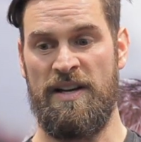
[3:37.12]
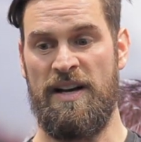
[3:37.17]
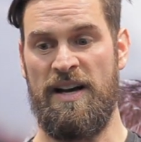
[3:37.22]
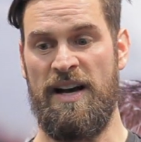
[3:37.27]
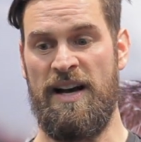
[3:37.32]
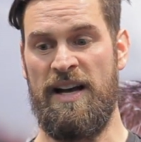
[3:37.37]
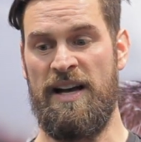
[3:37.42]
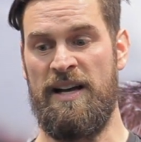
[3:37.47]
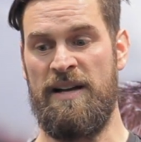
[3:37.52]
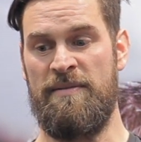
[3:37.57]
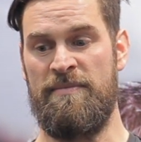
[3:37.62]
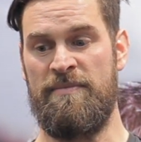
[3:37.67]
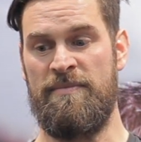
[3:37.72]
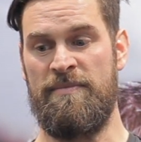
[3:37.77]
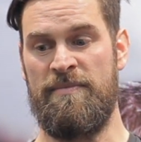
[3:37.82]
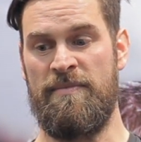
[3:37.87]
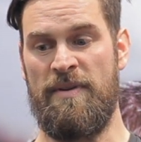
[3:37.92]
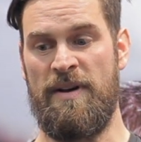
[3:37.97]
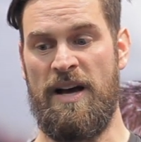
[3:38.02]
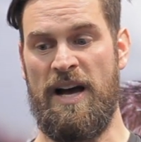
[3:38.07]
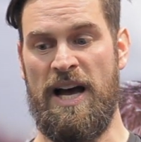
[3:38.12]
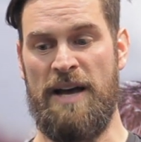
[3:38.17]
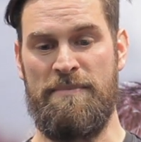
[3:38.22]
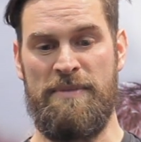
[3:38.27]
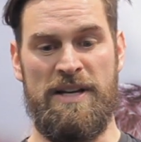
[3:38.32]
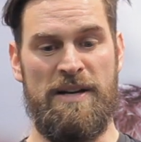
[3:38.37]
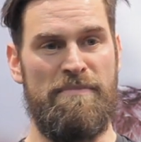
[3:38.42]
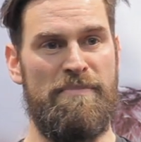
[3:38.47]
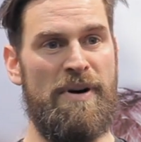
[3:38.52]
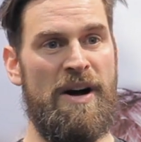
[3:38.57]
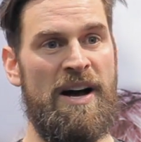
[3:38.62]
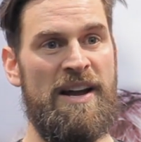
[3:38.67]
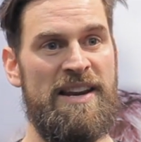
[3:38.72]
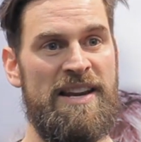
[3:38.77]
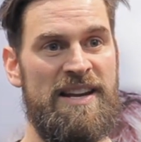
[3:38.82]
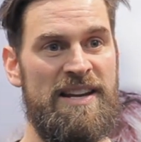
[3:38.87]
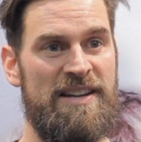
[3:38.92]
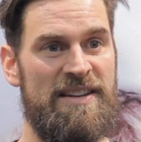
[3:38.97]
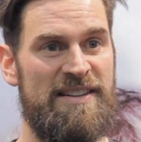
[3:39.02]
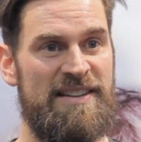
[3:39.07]
I'm in a
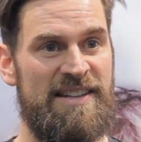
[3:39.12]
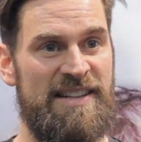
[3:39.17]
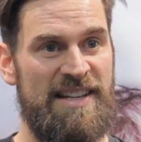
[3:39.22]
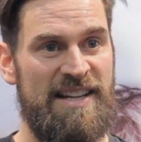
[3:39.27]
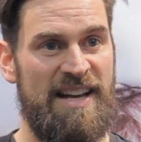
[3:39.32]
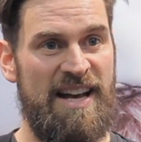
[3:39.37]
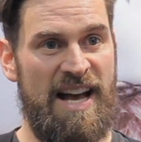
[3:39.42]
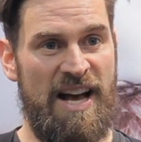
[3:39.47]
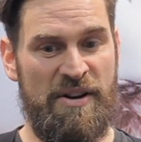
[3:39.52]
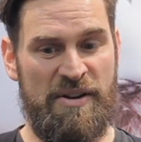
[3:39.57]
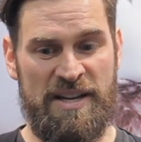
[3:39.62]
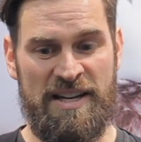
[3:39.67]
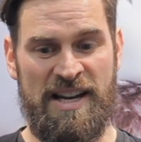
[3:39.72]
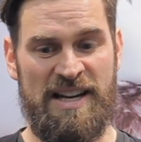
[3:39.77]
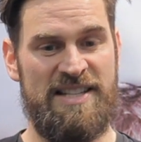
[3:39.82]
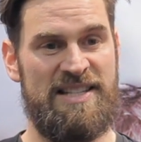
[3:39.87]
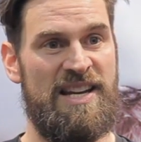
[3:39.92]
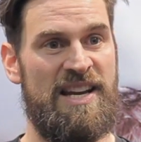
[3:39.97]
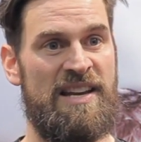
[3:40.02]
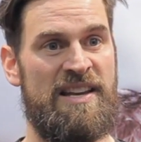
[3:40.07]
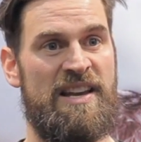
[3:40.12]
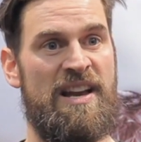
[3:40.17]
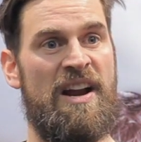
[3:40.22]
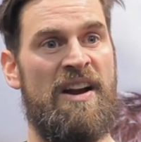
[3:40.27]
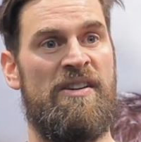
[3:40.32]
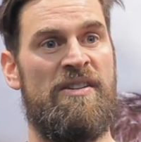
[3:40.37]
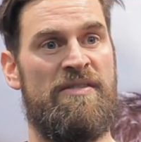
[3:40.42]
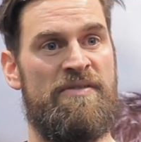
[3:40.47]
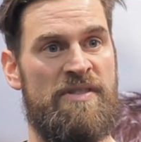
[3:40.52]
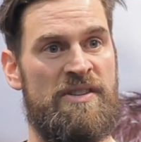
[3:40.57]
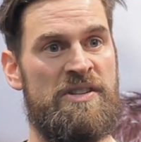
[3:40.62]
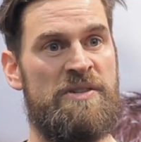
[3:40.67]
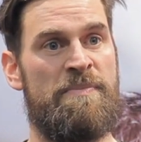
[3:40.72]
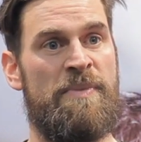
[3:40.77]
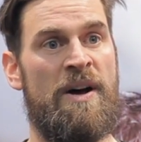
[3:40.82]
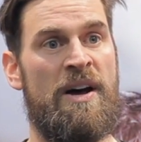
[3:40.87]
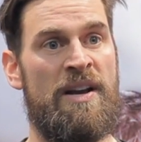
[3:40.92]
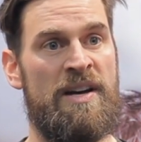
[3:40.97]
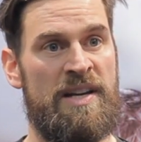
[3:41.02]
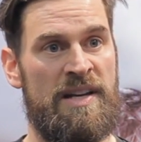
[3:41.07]
body, how can I take care of this
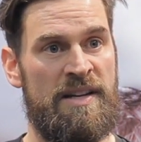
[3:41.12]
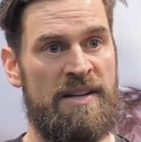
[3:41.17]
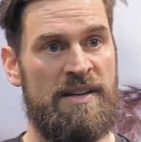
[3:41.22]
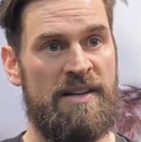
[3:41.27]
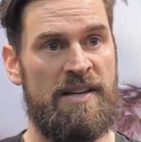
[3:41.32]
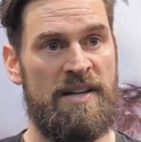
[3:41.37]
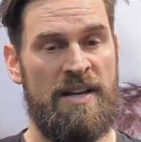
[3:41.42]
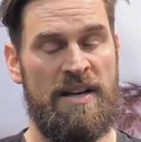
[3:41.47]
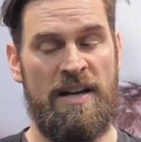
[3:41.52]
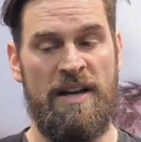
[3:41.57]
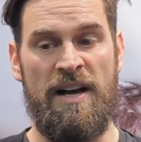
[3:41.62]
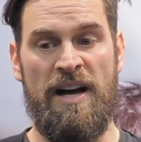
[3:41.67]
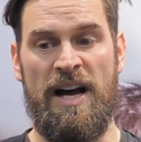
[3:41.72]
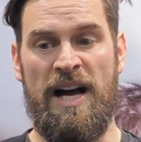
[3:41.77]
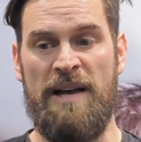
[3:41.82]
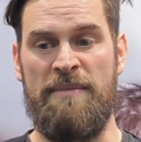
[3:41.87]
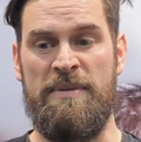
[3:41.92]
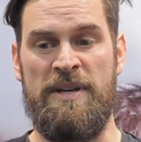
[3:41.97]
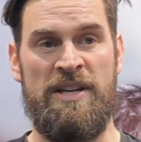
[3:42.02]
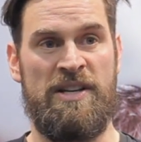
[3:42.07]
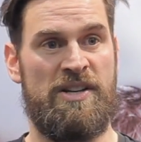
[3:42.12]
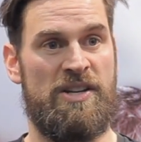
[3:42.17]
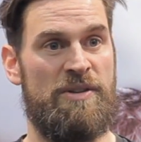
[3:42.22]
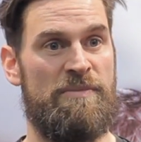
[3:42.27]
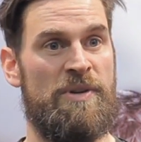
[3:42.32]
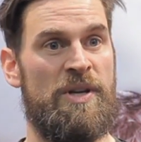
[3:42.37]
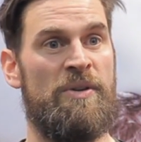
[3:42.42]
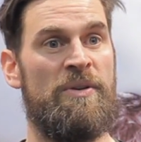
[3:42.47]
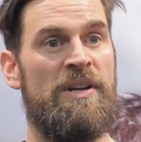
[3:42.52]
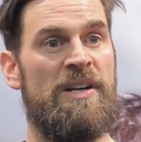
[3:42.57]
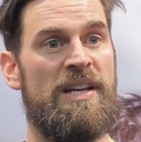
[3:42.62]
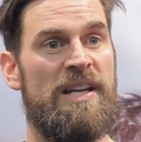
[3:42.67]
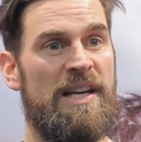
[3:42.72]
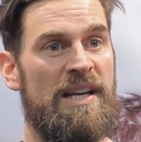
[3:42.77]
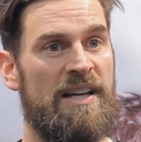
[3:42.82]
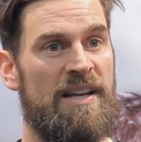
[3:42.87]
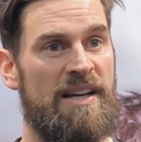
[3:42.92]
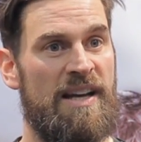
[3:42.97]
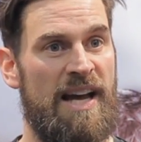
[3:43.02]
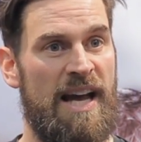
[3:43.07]
body? I'm in a
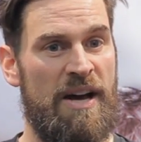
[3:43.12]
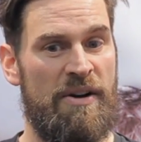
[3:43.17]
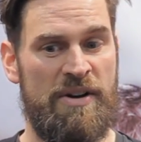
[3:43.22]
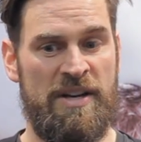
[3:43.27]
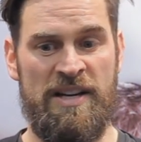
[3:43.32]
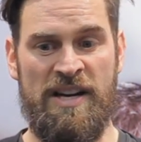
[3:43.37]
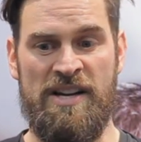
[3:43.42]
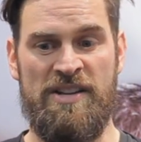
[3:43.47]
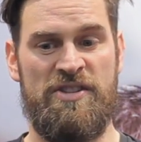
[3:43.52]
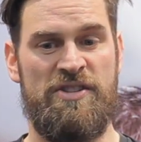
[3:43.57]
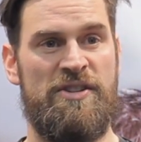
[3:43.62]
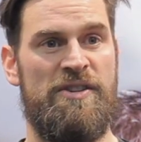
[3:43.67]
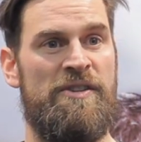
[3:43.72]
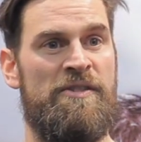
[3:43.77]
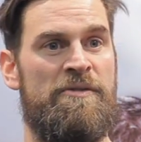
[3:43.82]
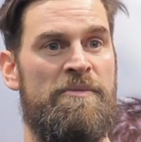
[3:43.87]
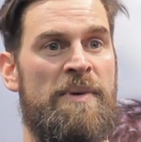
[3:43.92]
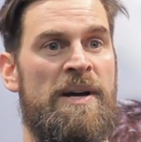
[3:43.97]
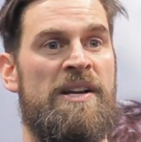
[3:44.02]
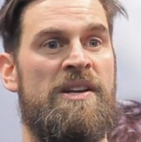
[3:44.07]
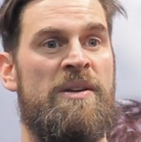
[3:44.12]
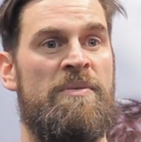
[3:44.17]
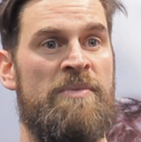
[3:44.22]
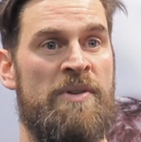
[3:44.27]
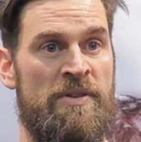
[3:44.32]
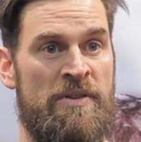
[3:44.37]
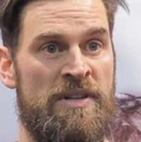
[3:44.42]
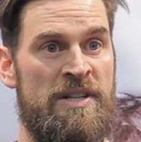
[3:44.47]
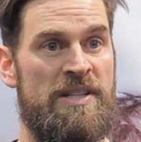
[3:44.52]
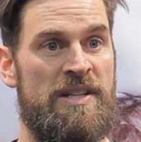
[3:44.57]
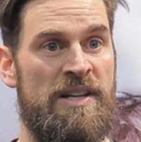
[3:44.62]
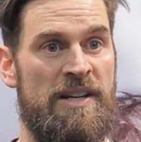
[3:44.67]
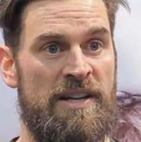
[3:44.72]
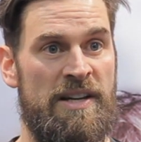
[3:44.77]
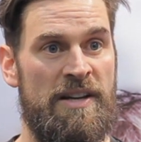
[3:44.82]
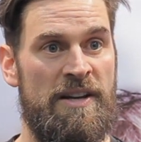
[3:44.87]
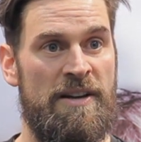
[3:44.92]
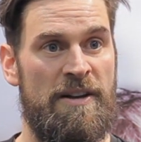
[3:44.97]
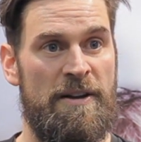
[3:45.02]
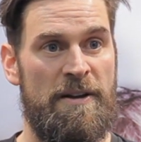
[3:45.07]
community, how can I serve my community?
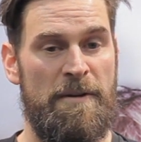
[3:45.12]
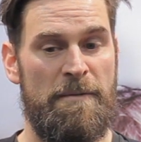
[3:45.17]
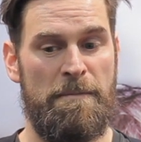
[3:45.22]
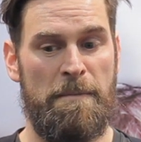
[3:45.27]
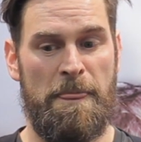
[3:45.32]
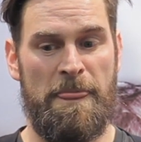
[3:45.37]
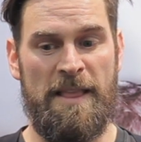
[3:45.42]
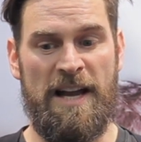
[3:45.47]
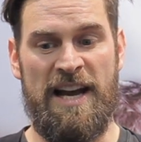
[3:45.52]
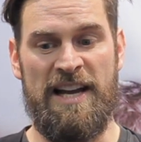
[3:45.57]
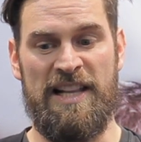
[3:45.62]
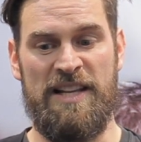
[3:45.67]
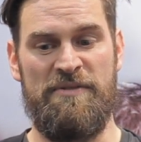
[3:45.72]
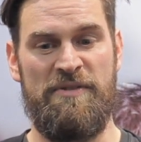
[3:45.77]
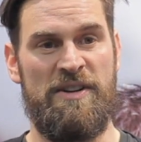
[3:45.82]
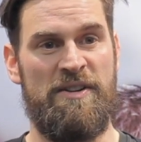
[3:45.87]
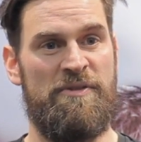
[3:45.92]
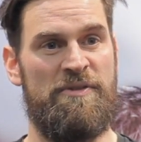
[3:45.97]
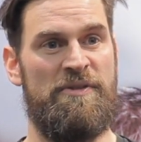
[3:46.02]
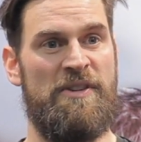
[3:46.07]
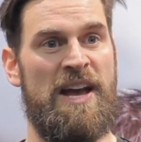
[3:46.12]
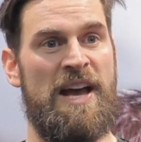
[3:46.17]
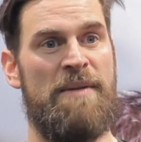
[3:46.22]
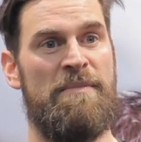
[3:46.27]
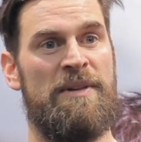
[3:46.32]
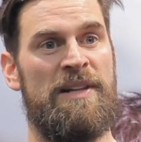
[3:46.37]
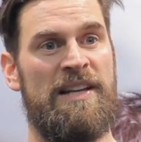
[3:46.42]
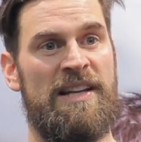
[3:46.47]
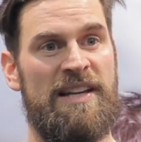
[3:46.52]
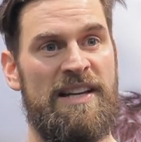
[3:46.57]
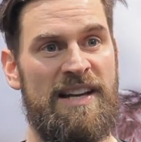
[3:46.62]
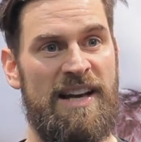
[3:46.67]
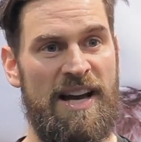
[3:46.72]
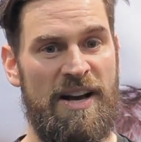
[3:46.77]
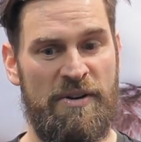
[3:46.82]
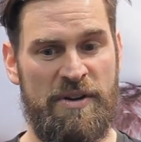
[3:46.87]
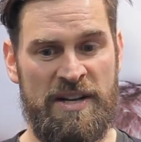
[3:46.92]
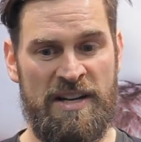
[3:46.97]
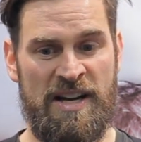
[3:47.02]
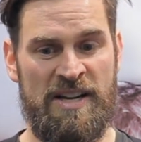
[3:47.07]
I live in a family,
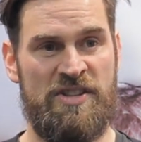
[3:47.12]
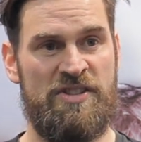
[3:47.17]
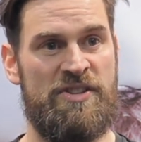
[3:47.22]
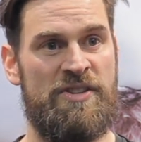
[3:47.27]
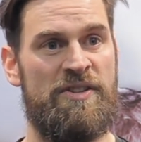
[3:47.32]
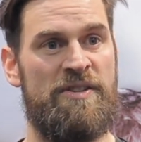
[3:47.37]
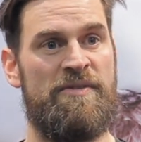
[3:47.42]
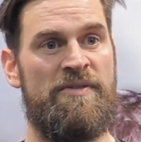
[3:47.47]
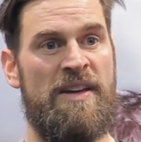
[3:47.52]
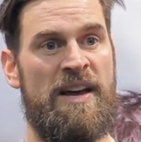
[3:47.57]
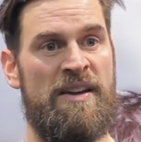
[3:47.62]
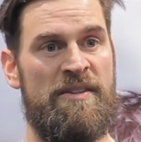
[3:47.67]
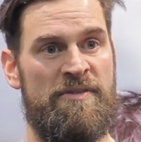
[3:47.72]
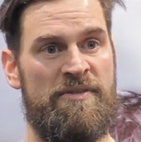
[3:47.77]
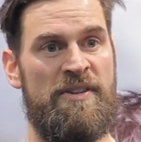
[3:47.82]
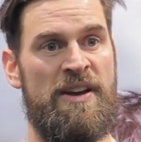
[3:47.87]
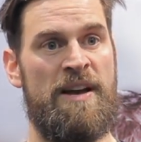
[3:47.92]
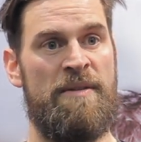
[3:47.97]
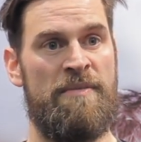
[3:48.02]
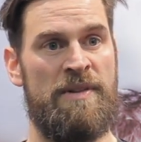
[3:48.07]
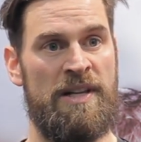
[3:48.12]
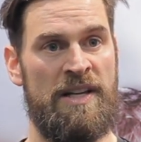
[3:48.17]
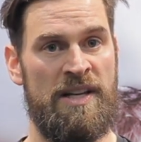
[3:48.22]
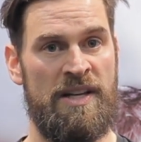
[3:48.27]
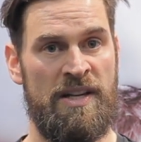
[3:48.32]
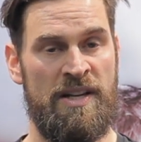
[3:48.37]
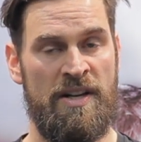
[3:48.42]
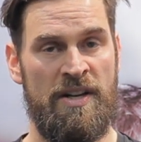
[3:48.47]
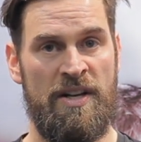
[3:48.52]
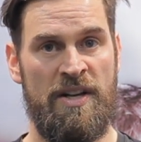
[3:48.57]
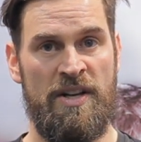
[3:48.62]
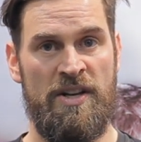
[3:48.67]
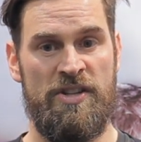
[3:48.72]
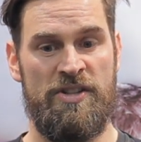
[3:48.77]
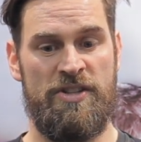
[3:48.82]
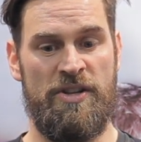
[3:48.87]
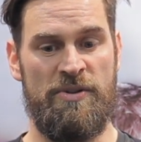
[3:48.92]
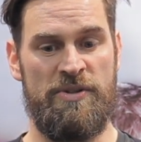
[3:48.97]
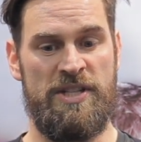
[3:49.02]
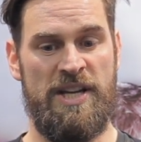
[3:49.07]
how can I serve that family?
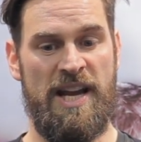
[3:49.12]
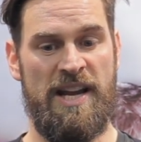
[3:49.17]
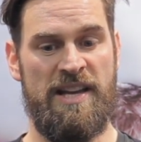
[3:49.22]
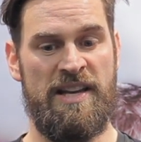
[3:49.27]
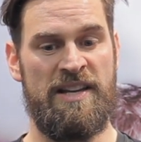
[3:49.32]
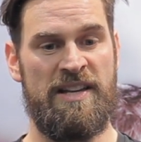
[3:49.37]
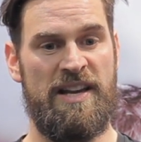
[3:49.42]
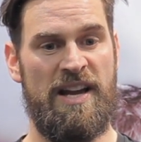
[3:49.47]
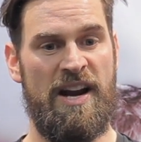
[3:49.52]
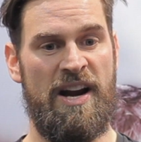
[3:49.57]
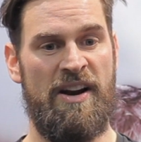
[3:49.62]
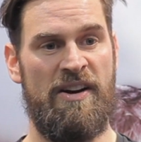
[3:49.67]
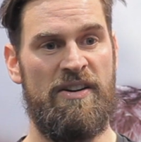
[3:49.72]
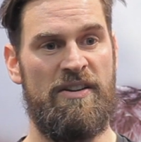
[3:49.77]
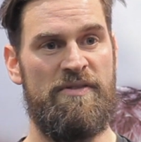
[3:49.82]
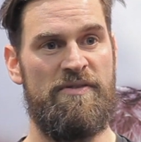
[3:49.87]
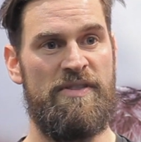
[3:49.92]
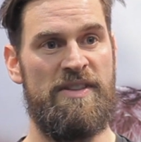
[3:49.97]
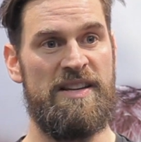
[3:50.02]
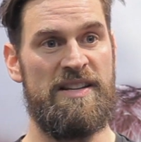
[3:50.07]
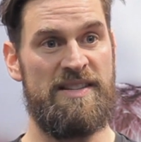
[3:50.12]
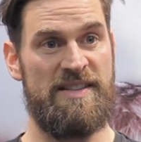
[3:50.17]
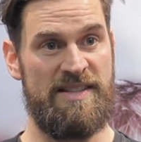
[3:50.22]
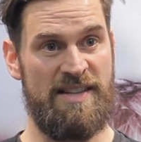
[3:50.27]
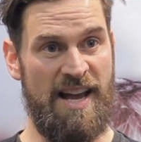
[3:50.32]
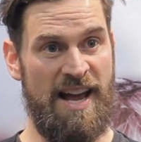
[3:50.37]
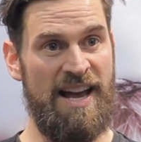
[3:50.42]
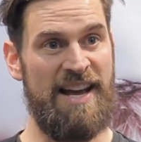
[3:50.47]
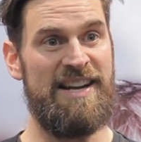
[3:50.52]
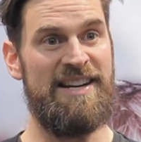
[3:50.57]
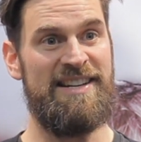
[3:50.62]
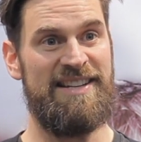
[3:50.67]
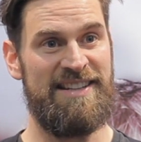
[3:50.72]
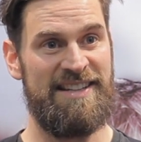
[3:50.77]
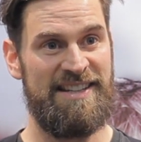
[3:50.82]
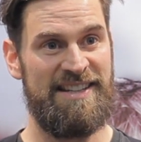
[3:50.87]
So taking care of this side